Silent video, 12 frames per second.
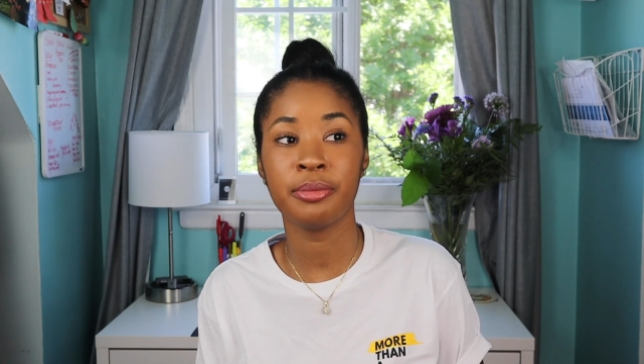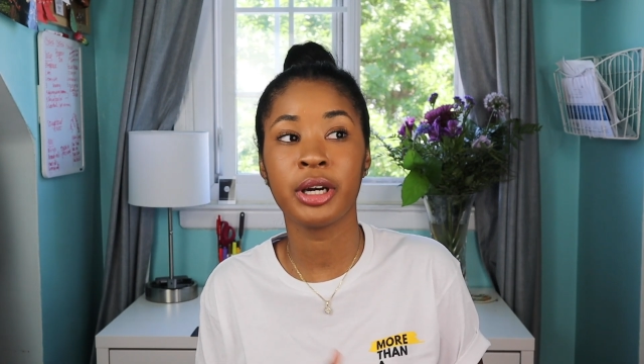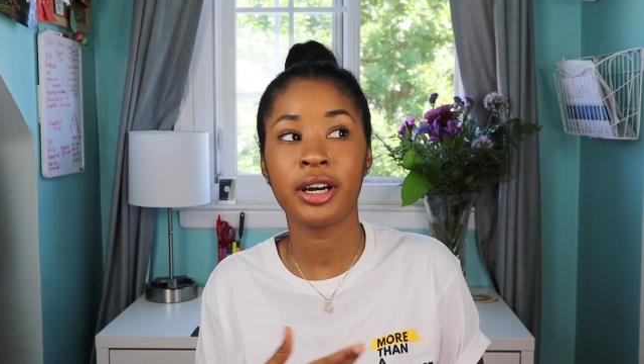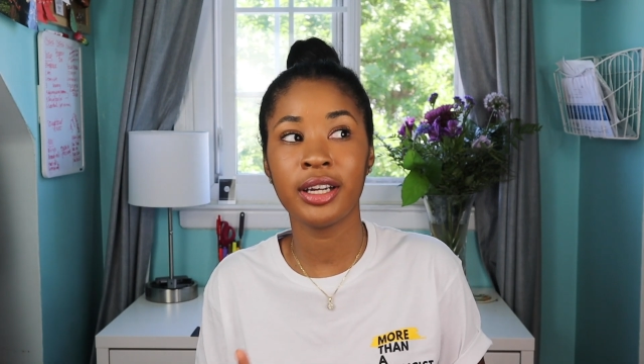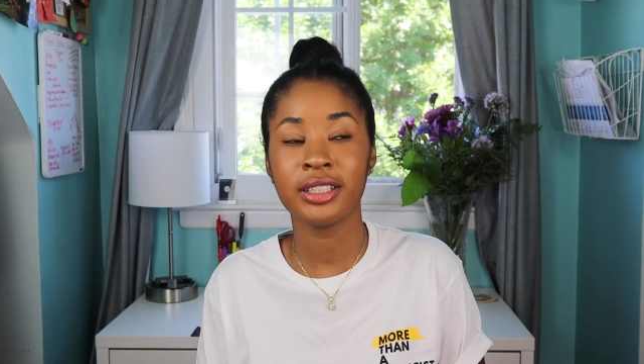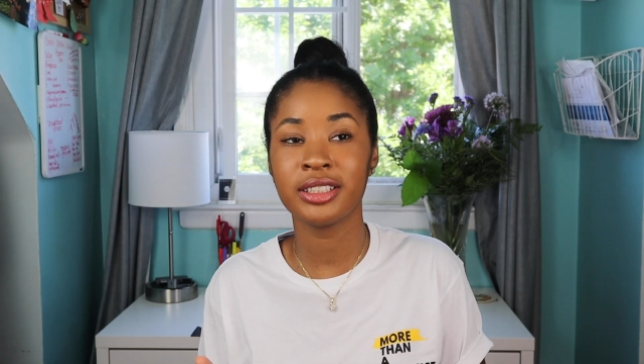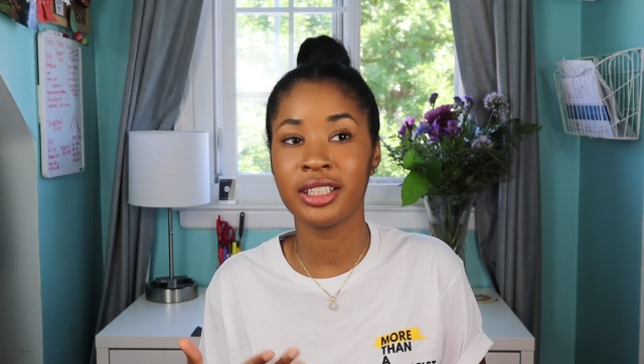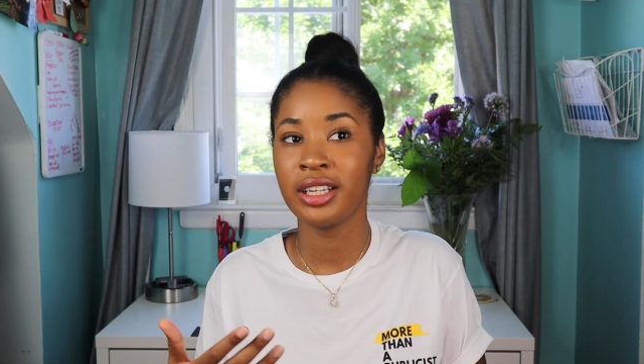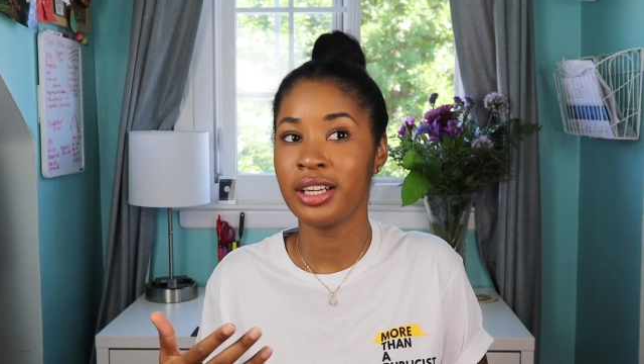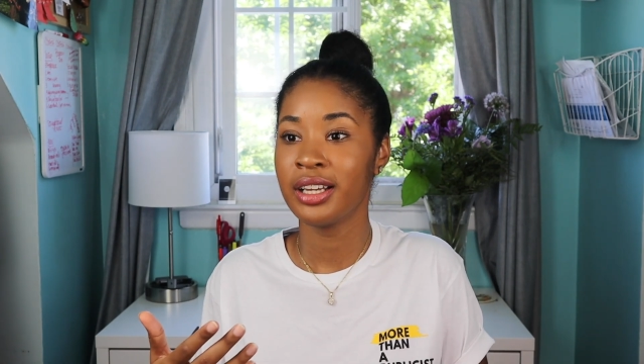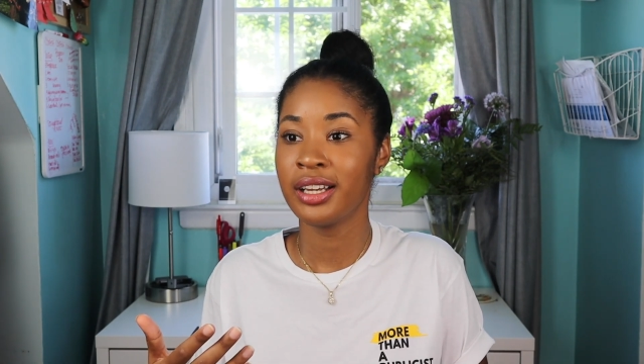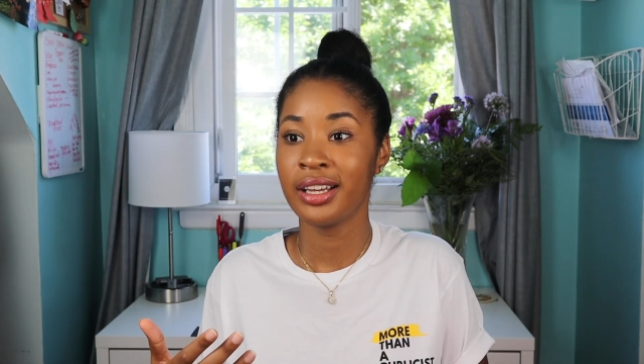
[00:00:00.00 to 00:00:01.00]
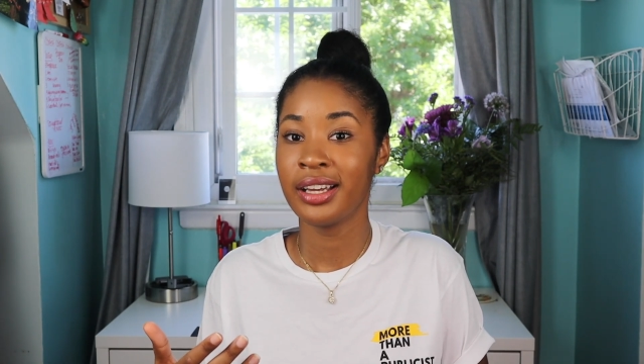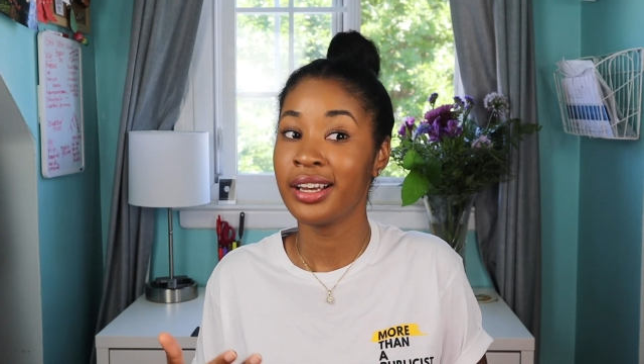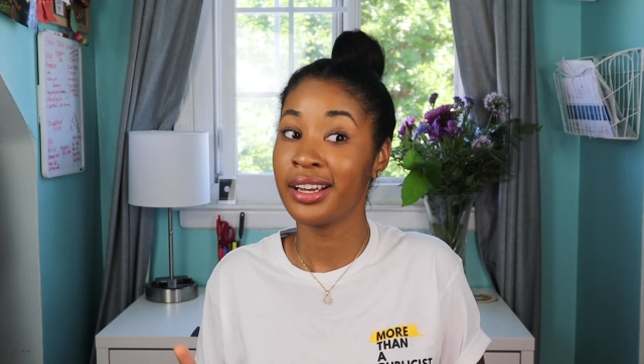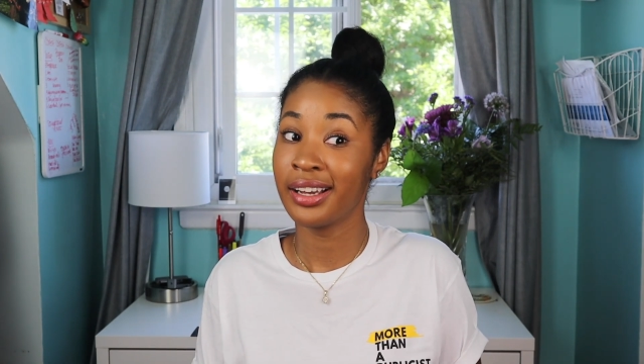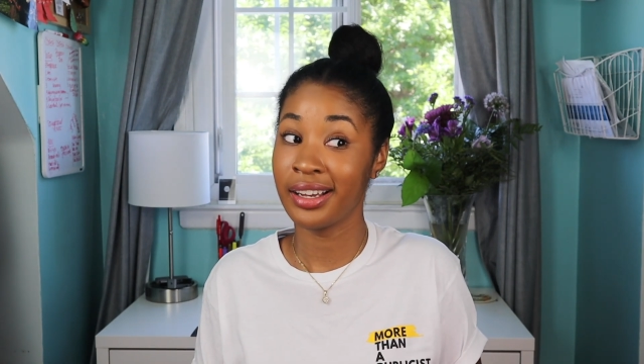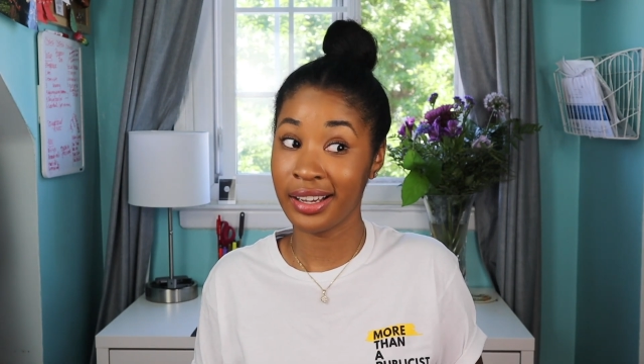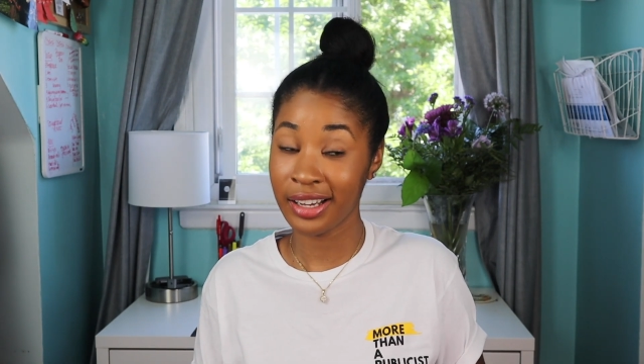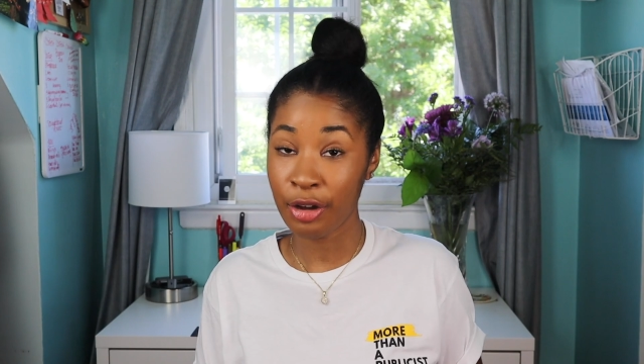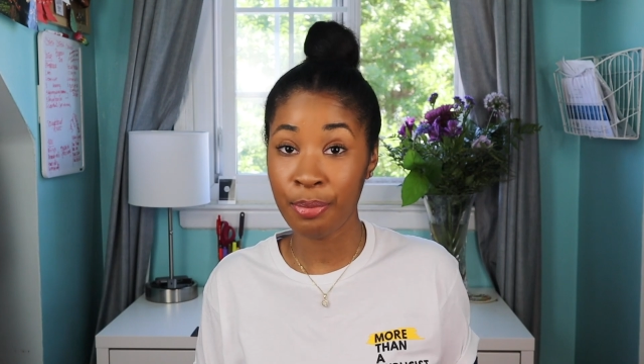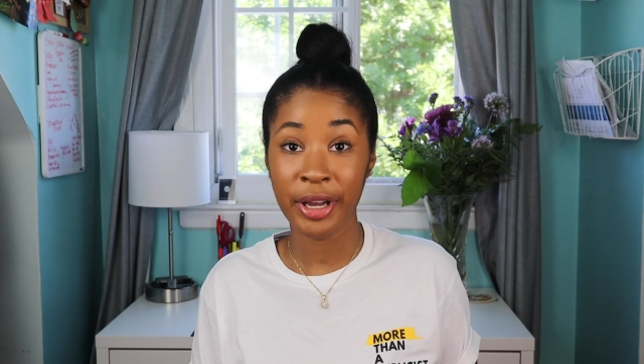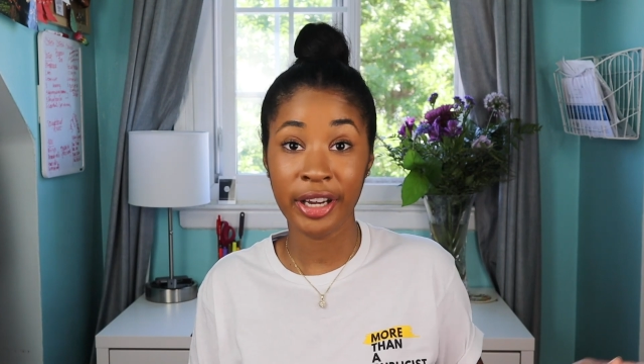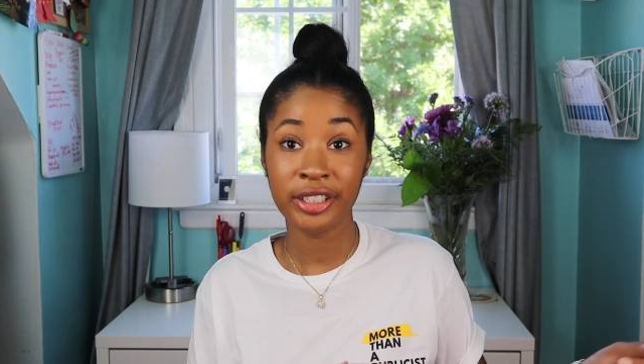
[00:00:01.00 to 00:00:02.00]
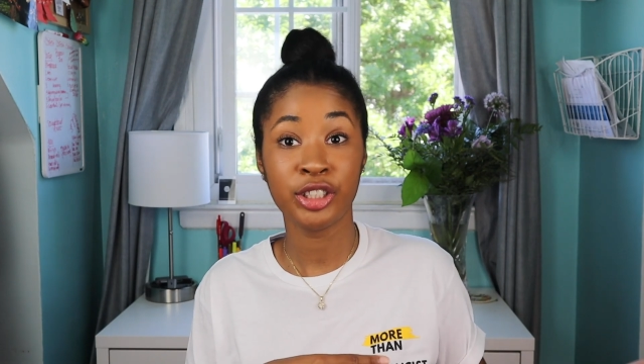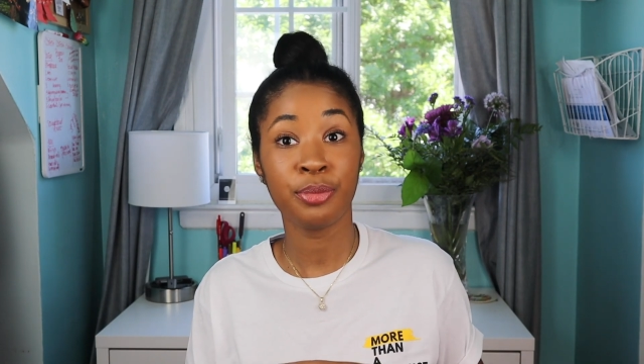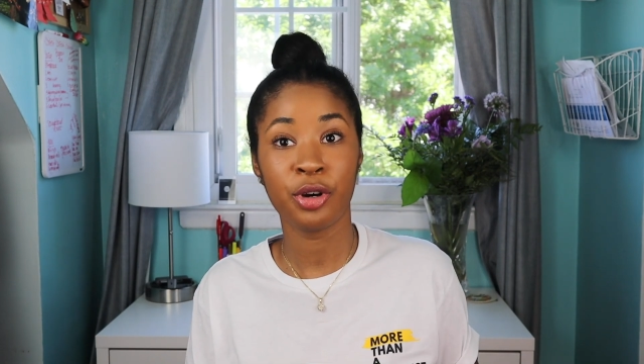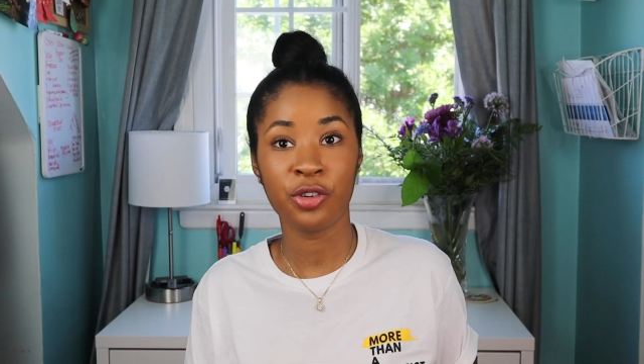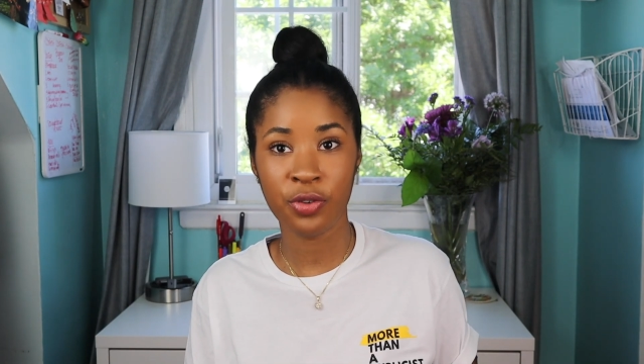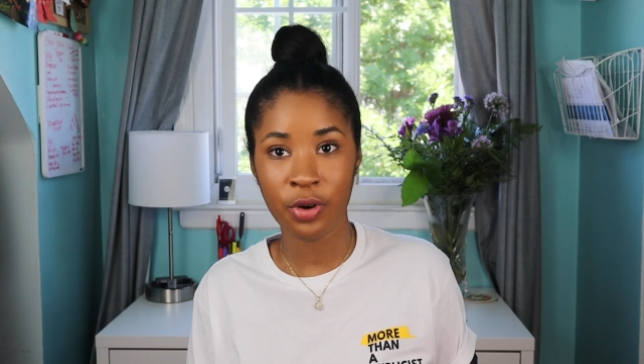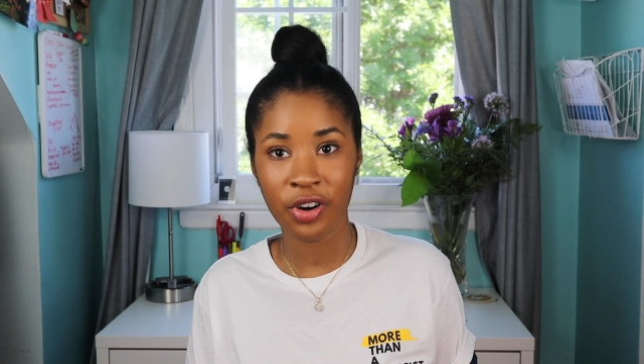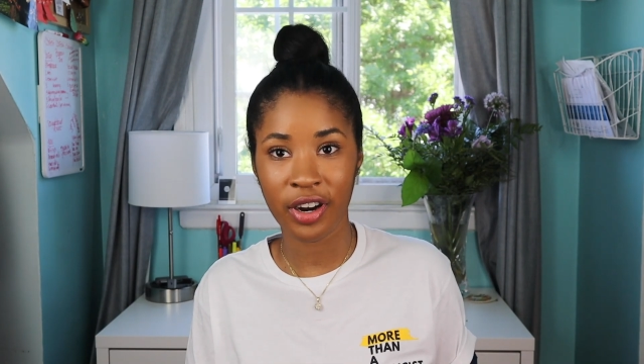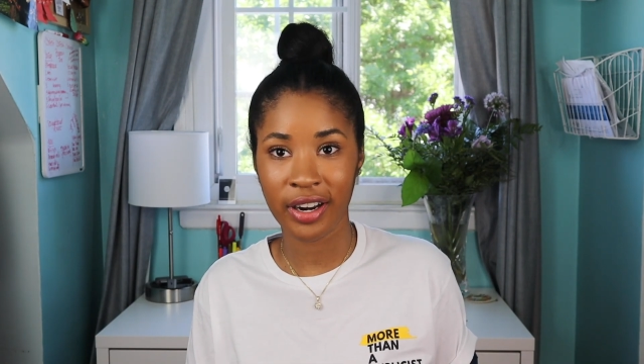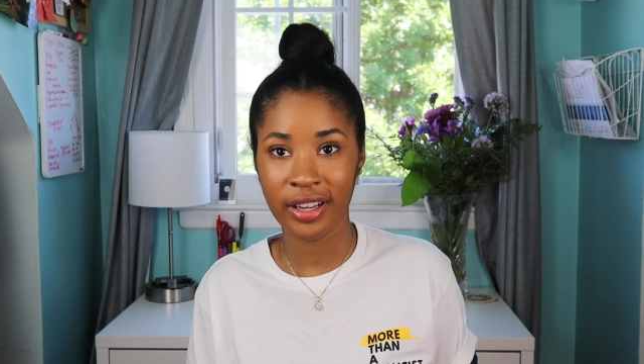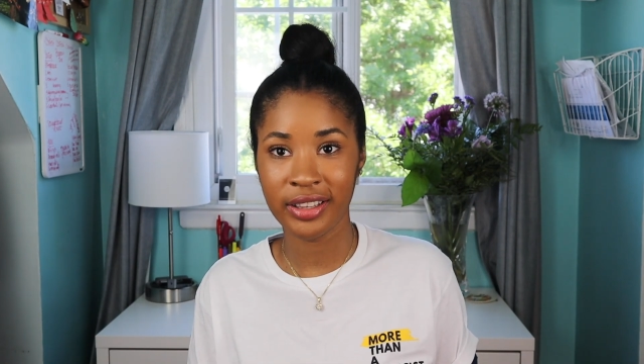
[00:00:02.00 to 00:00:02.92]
because compared to before,